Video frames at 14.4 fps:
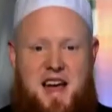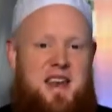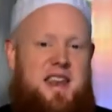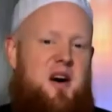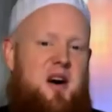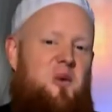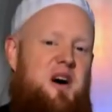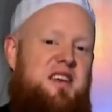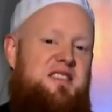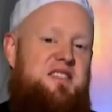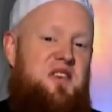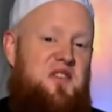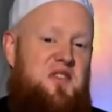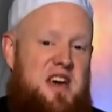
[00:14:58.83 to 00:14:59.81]
Now, what is
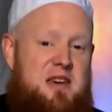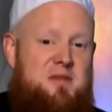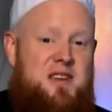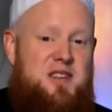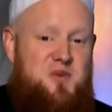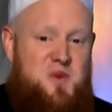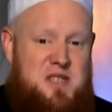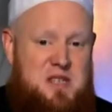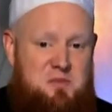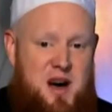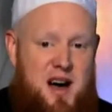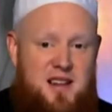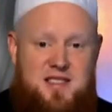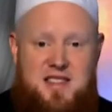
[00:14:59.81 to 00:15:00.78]
the famous
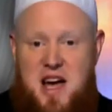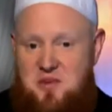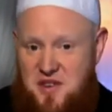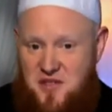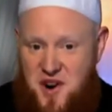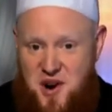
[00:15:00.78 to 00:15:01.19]
response that we've